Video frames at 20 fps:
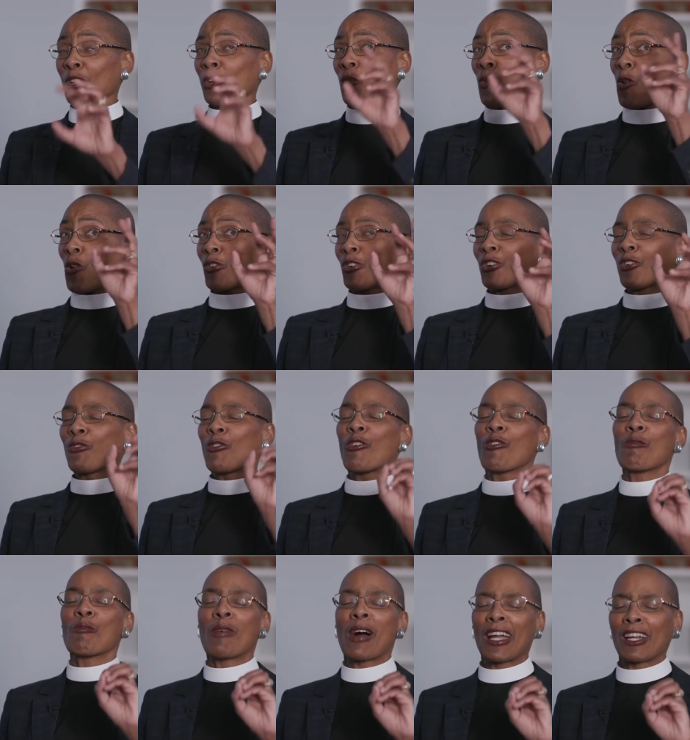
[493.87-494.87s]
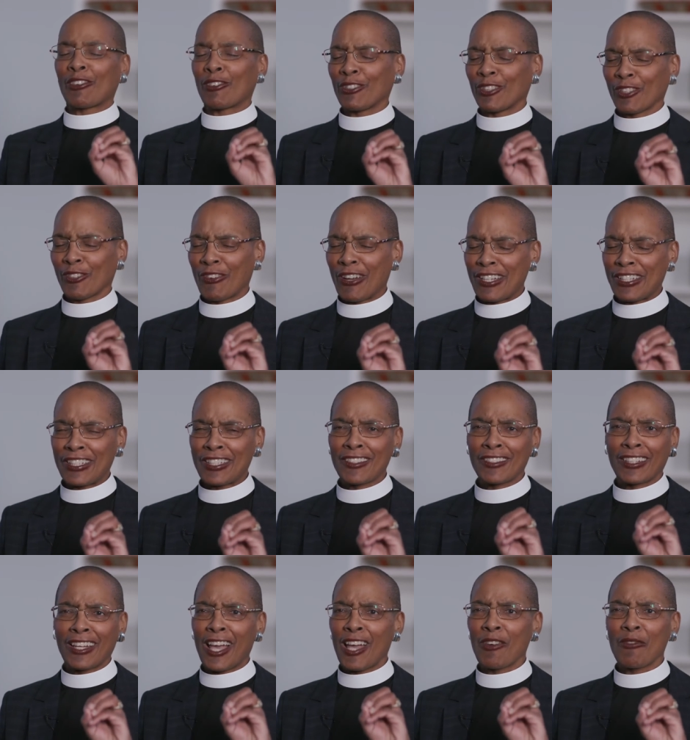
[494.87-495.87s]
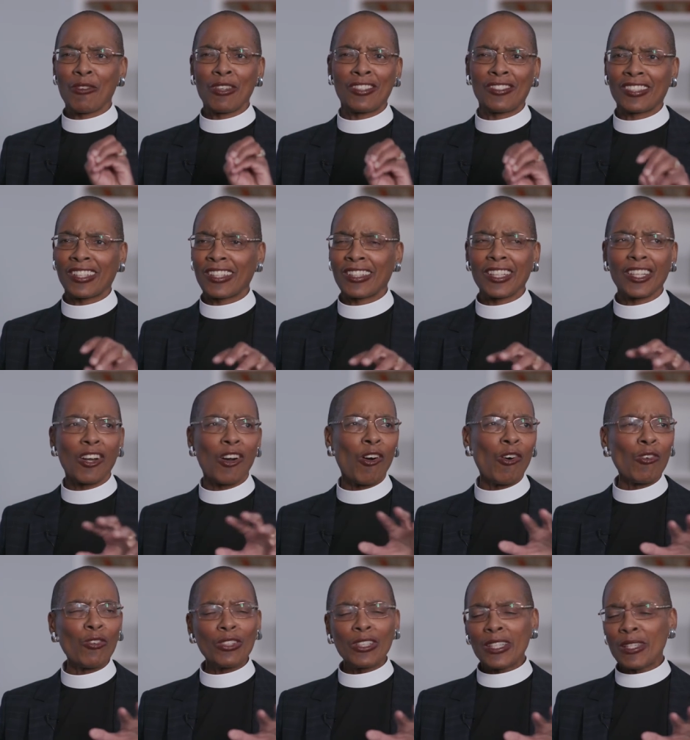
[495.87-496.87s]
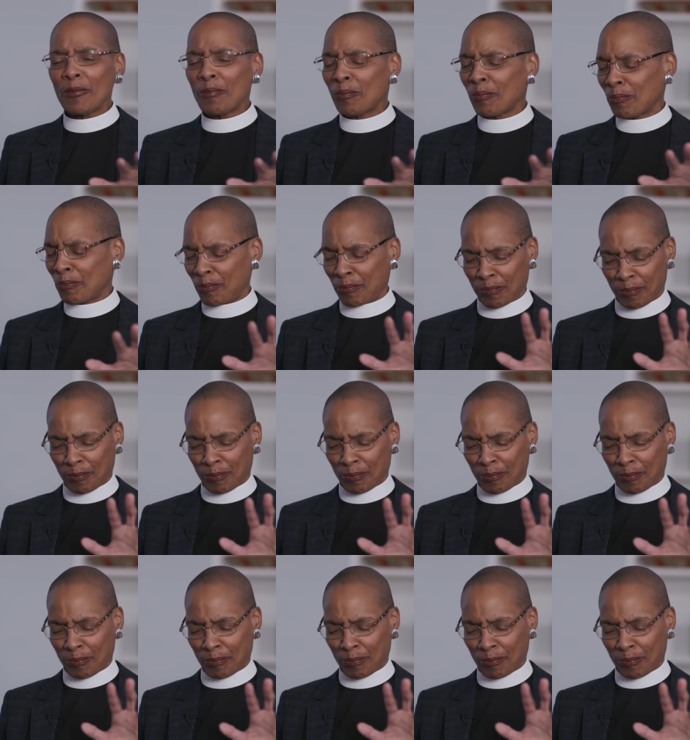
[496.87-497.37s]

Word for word: quote unquote microaggressions, and I always say the only